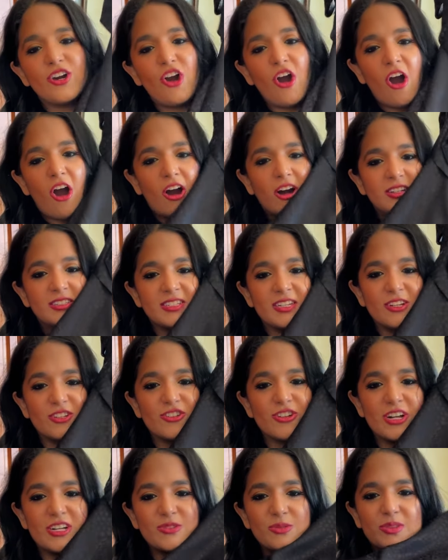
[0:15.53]
cocktail
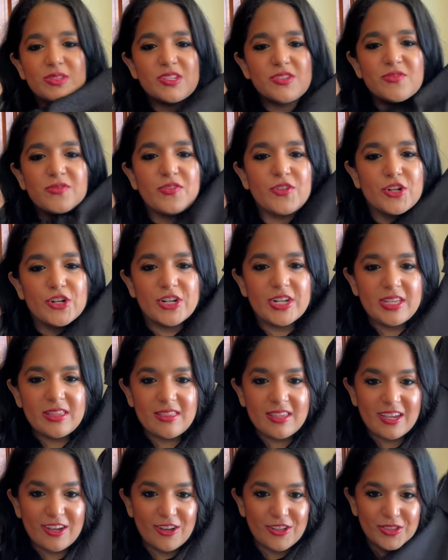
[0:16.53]
dress with this flirty
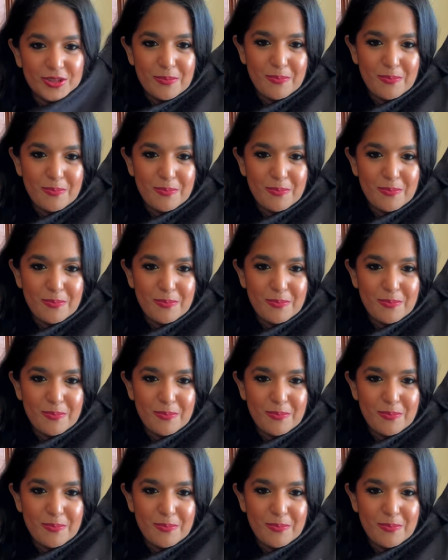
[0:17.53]
thing on the